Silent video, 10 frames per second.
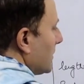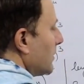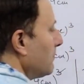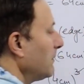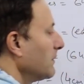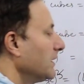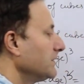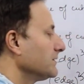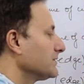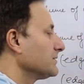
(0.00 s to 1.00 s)
Remember guys,
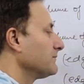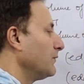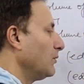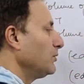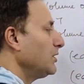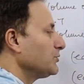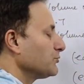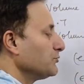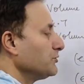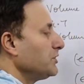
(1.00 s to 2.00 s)
this is the formula, so
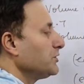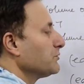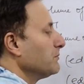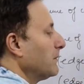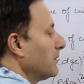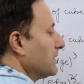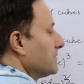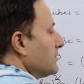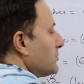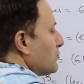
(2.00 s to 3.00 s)
you need to memorize
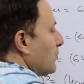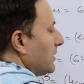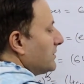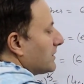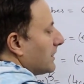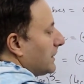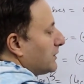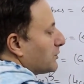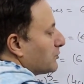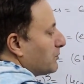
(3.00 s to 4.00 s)
this. Twice
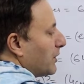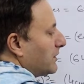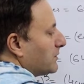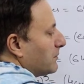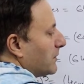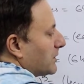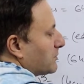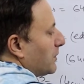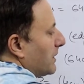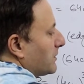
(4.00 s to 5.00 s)
length into breadth plus
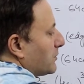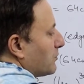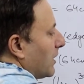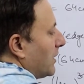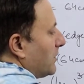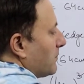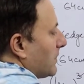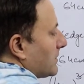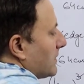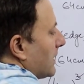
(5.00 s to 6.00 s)
breadth into height
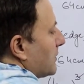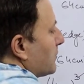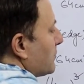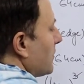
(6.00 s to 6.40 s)
plus length into